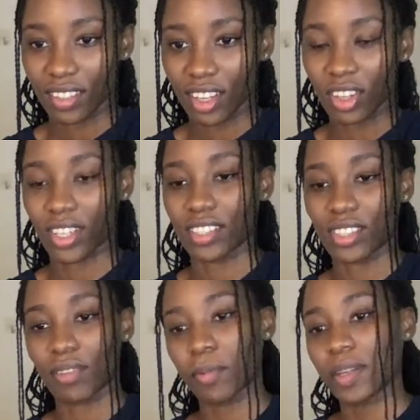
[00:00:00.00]
Okay, so
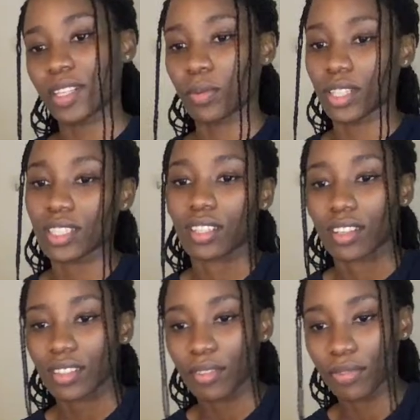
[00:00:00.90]
everybody's watching it
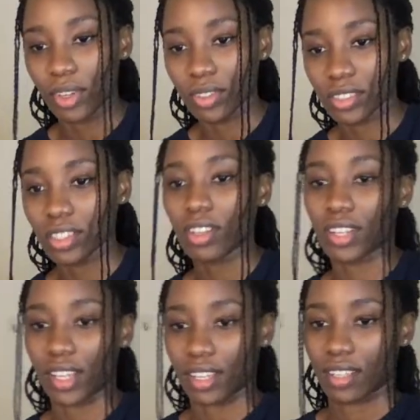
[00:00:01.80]
on their phones.
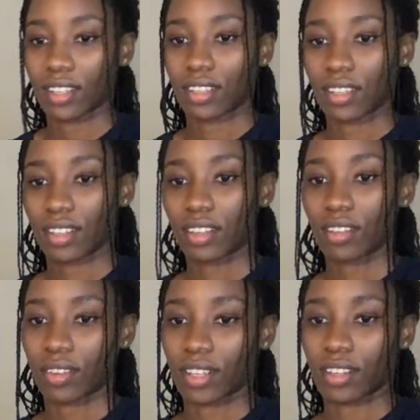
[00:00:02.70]
Okay. All